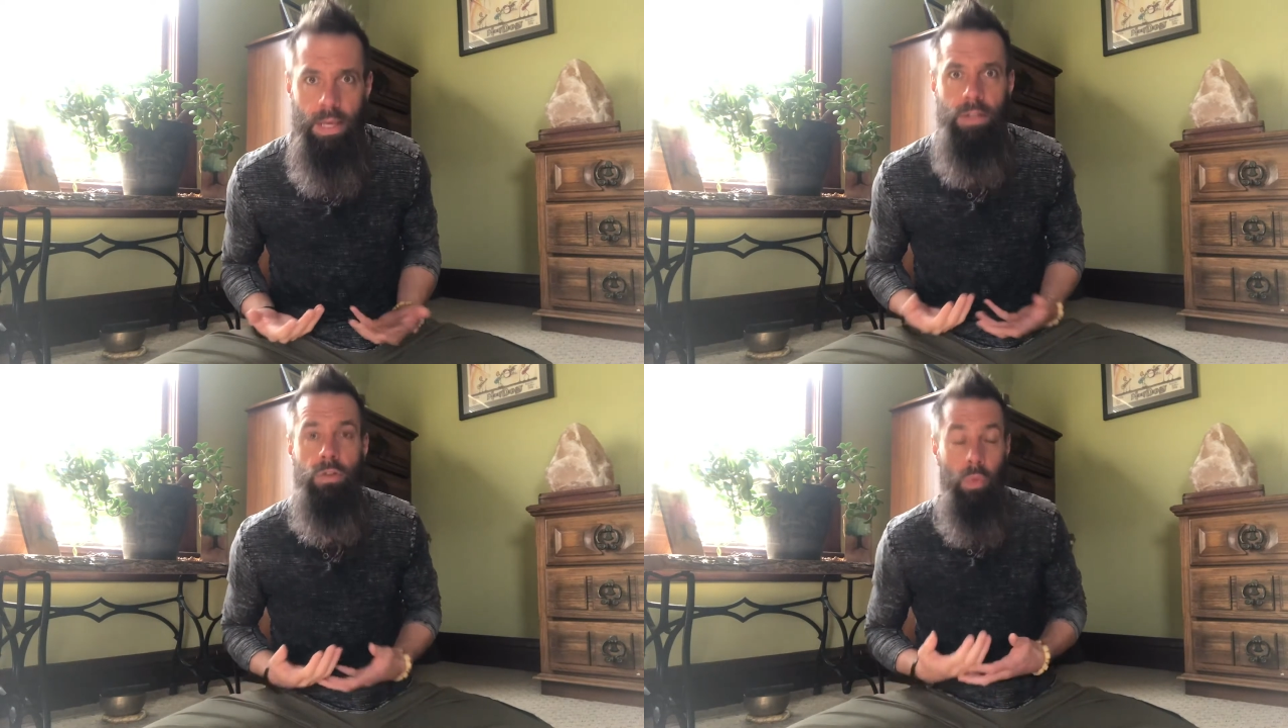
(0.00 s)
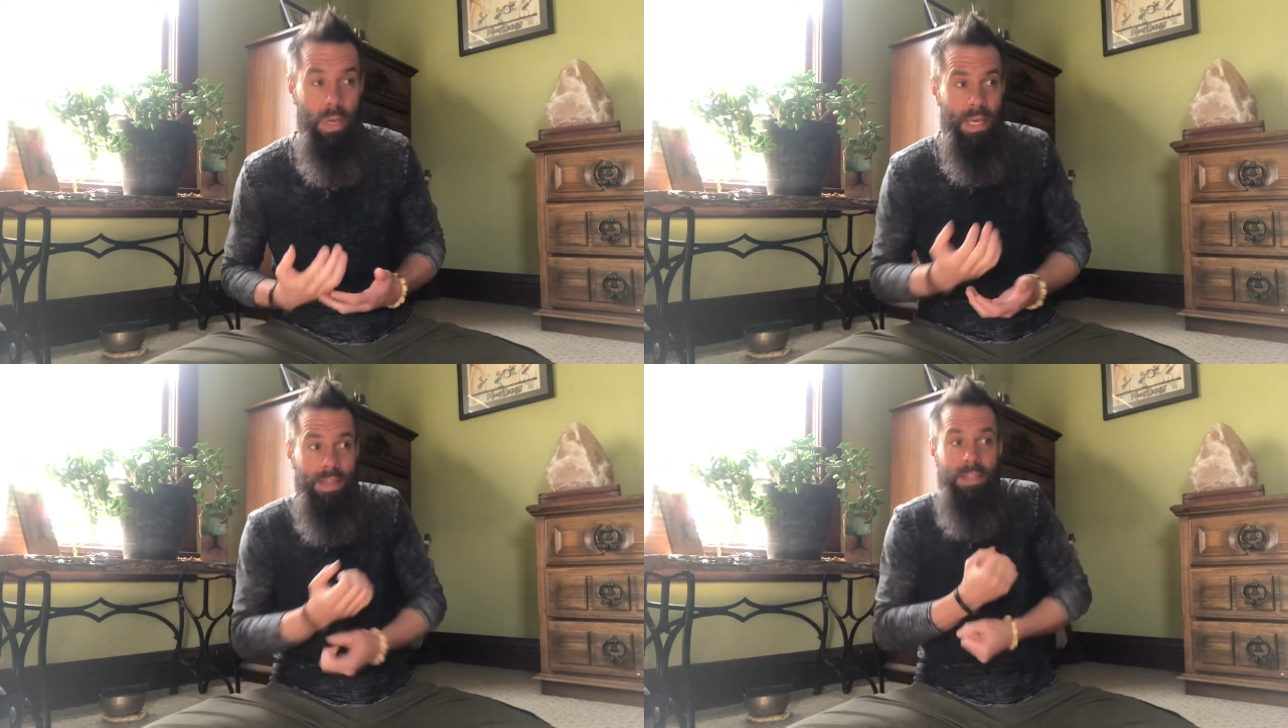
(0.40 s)
And so we
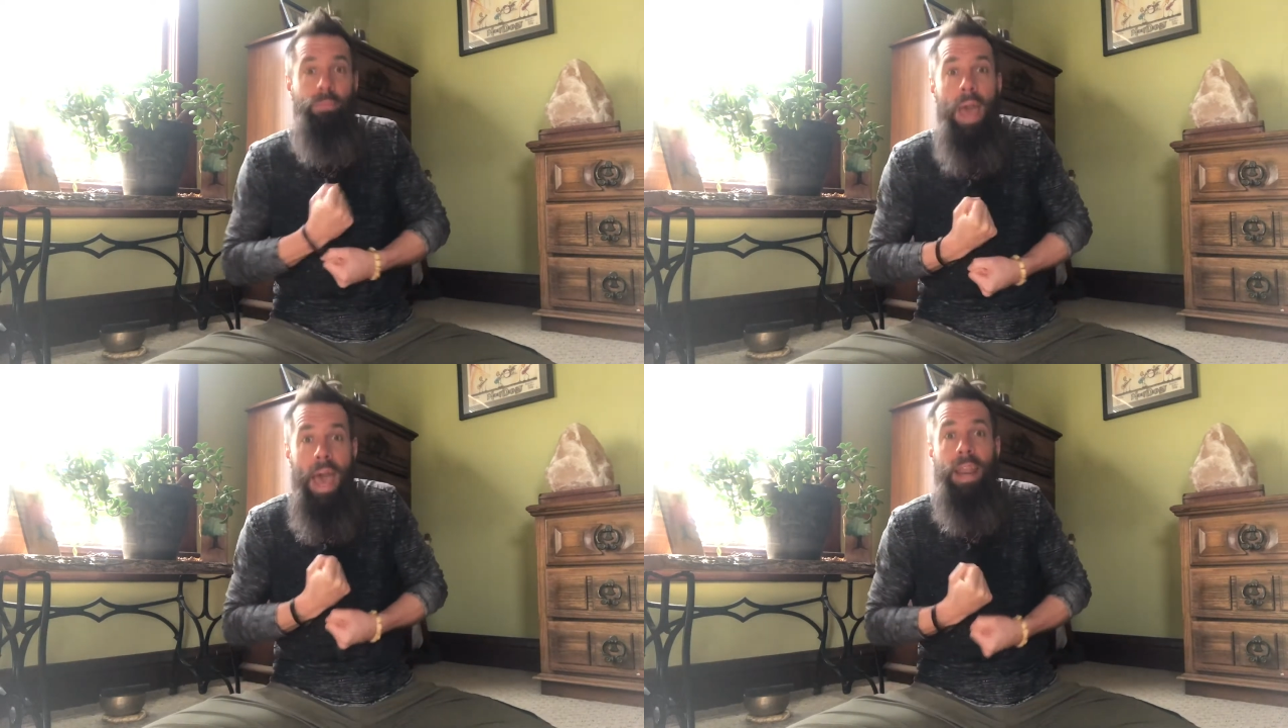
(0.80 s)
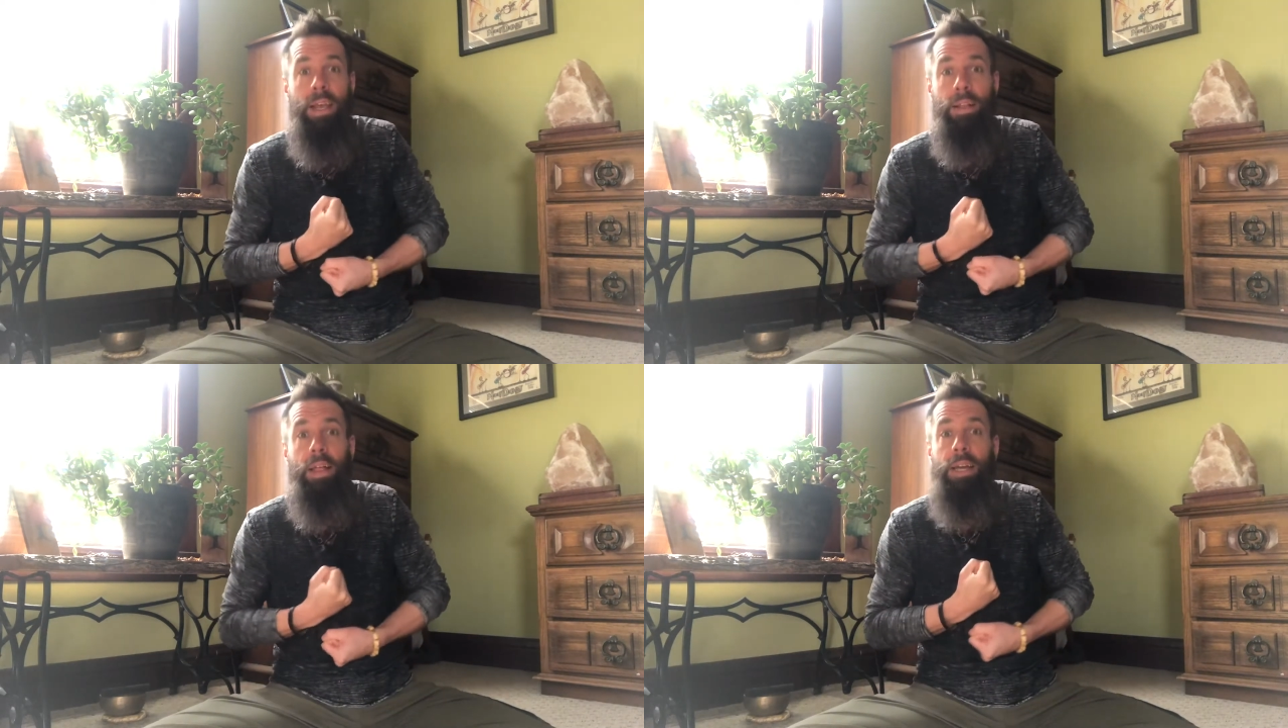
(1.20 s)
get this
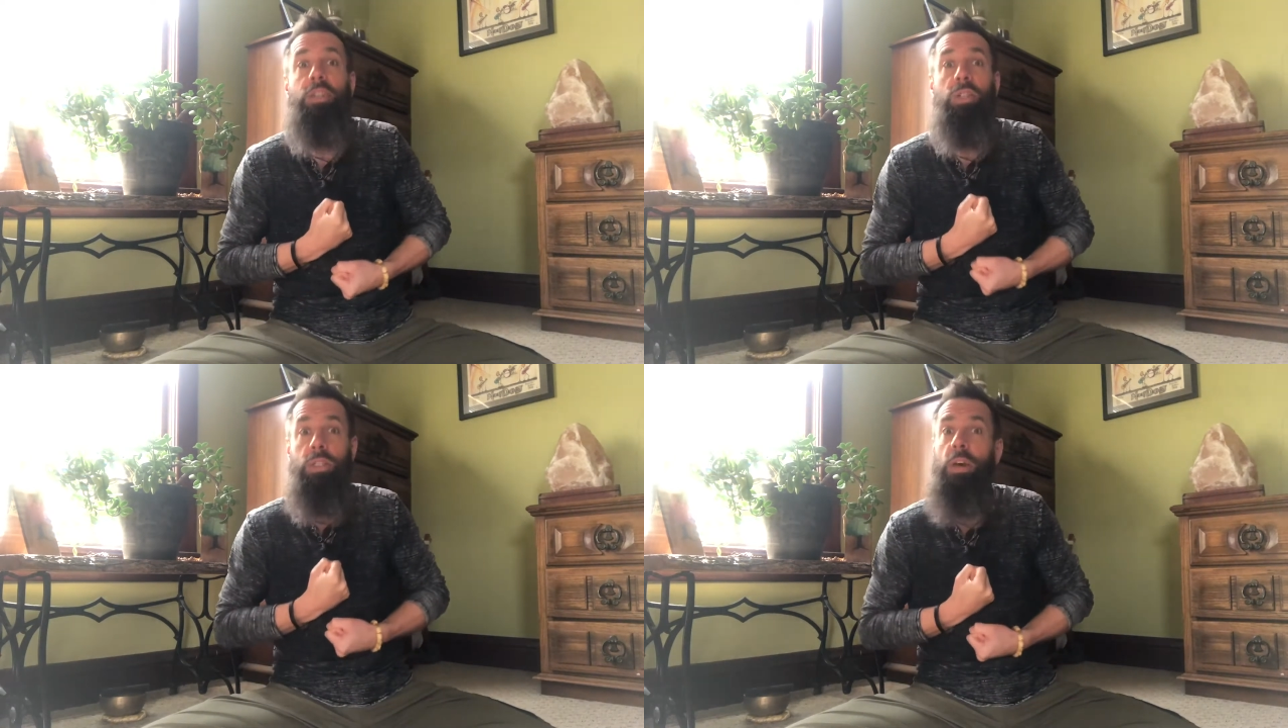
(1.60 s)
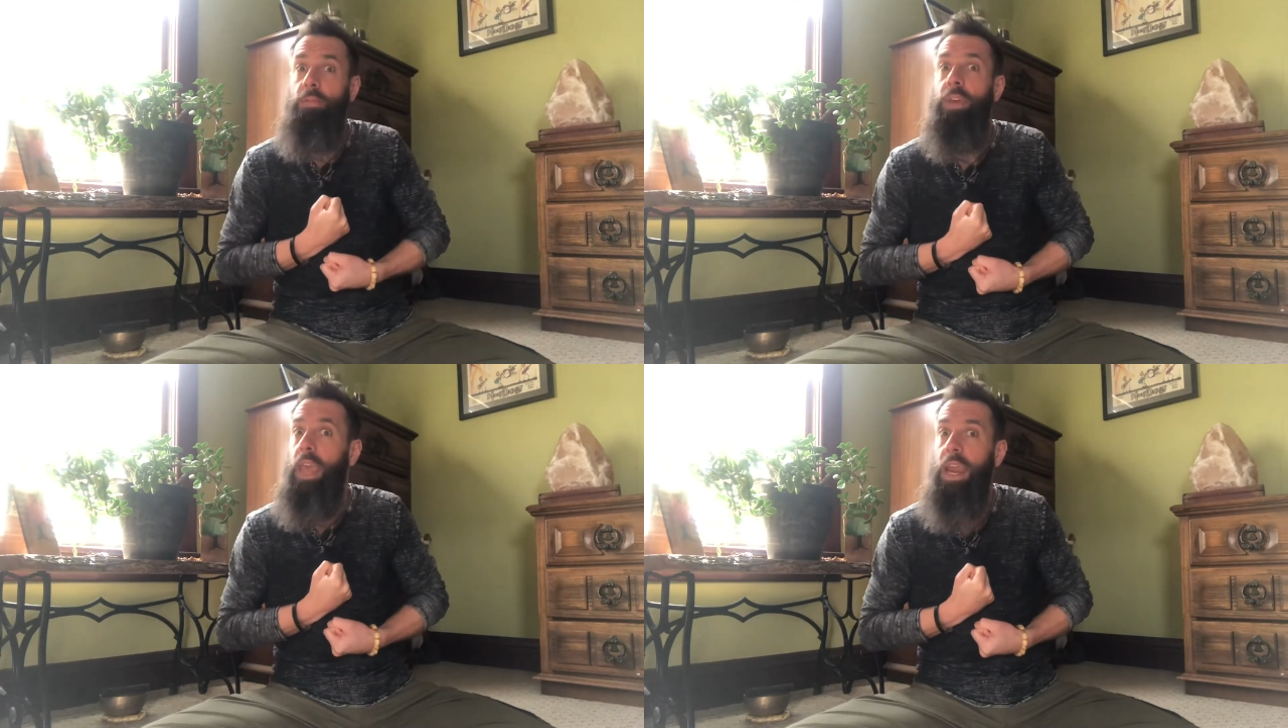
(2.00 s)
panic, like
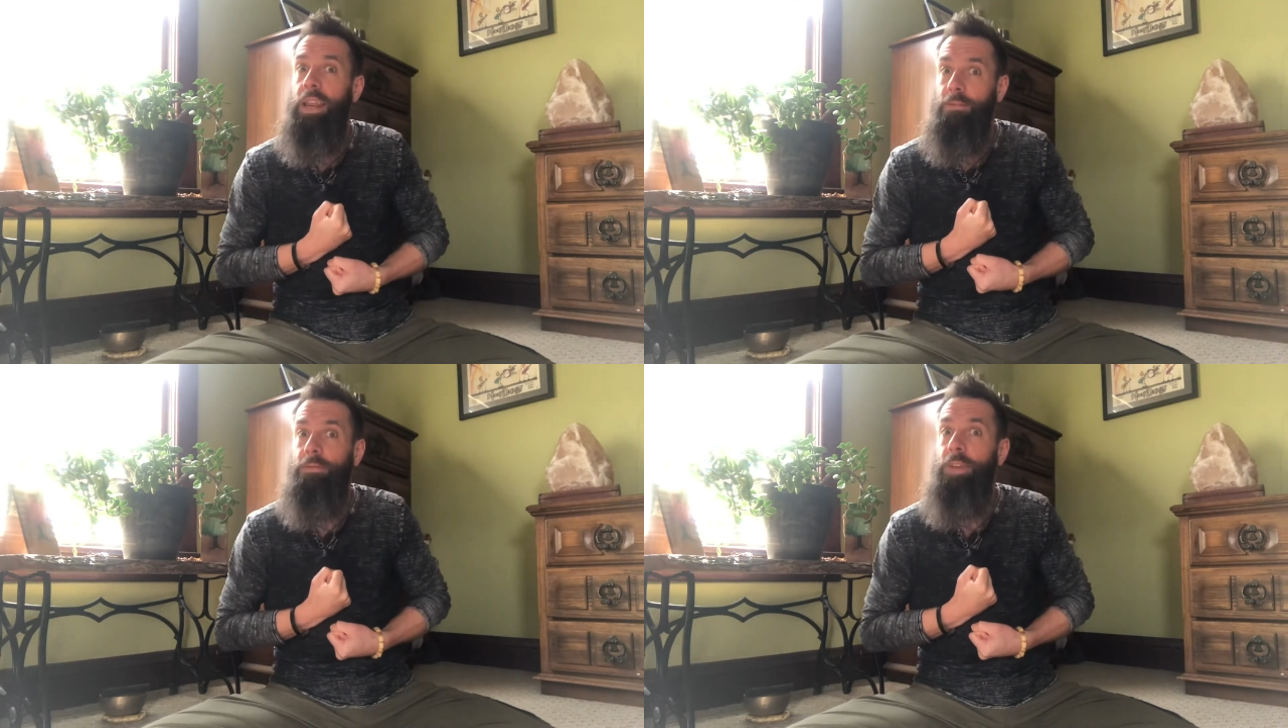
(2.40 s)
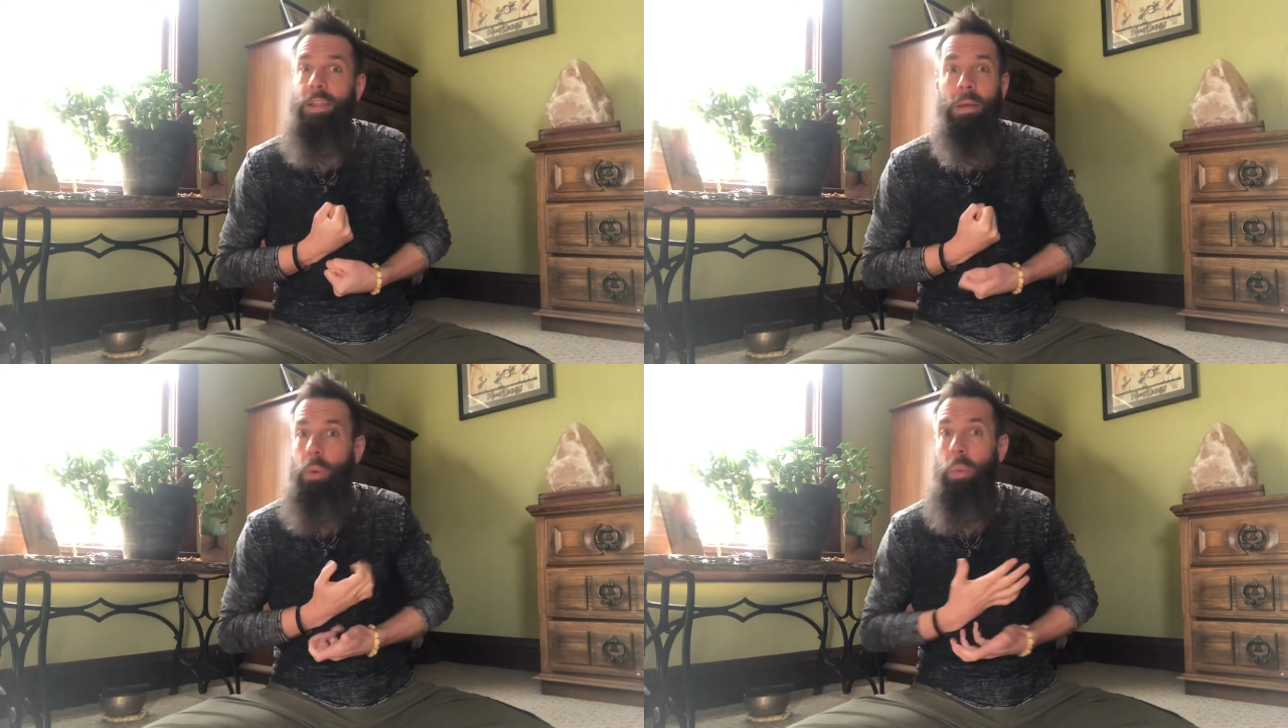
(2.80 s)
suffocating
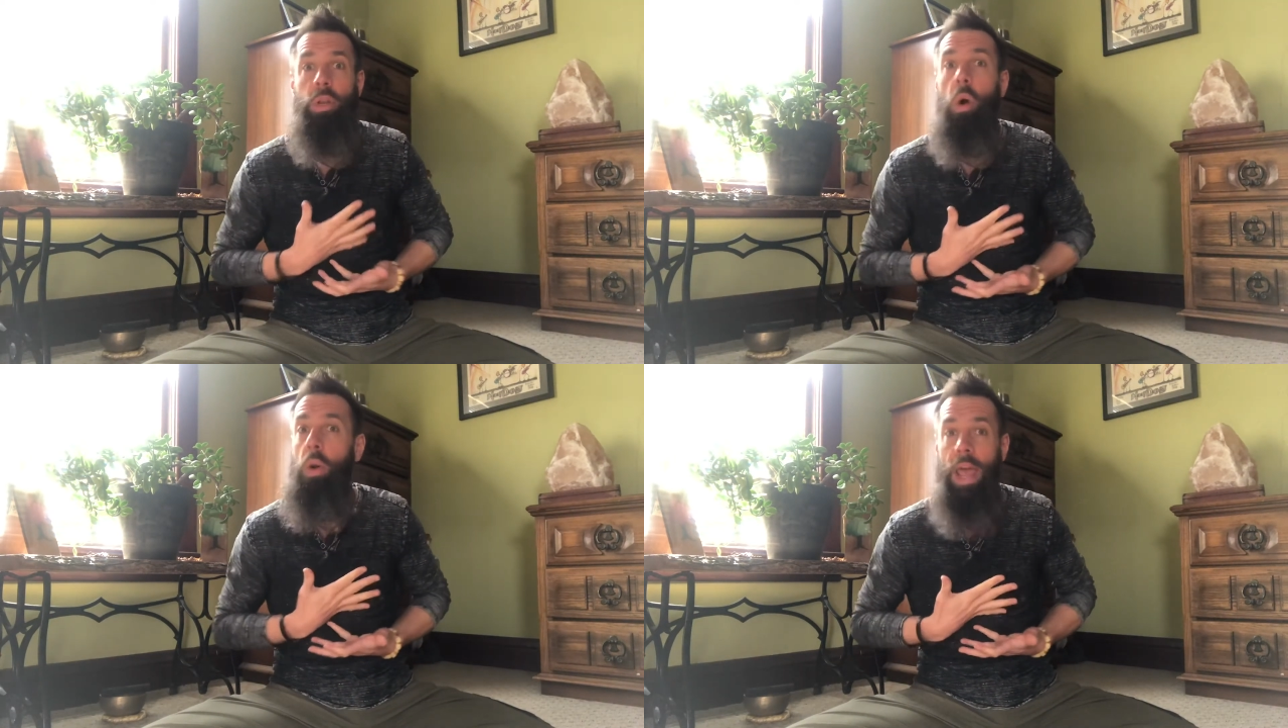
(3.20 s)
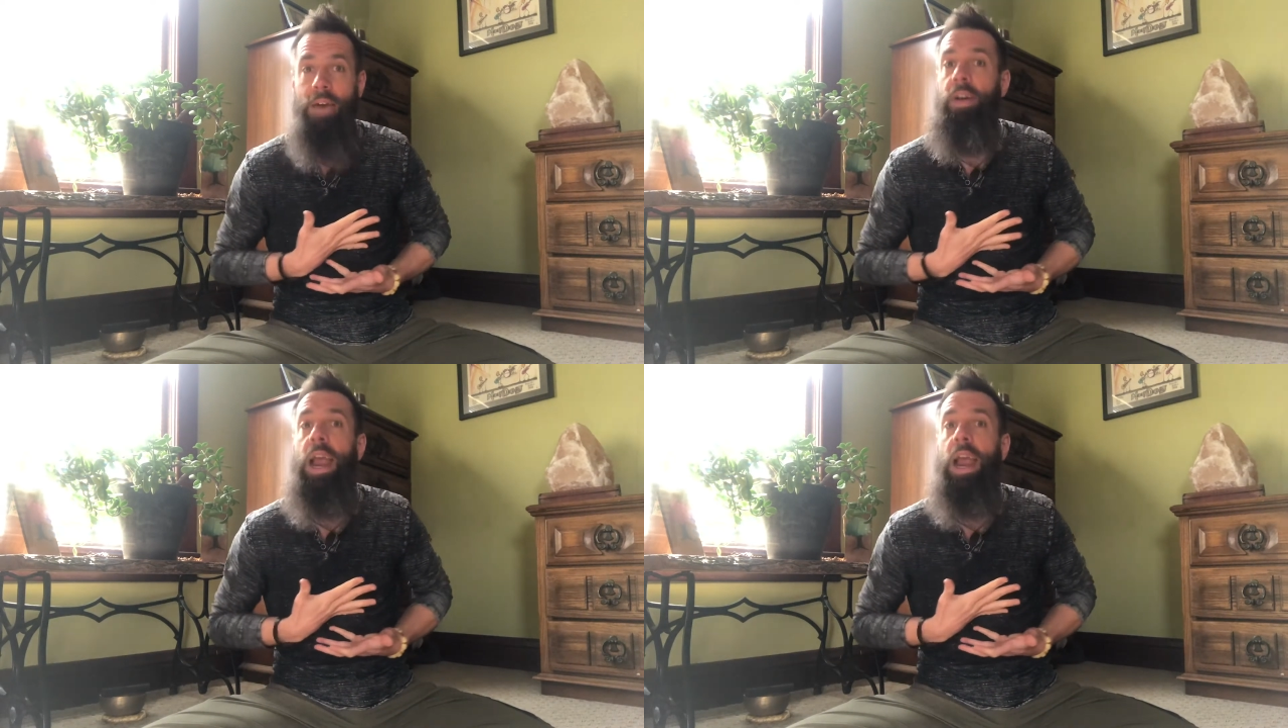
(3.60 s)
feeling when we don't have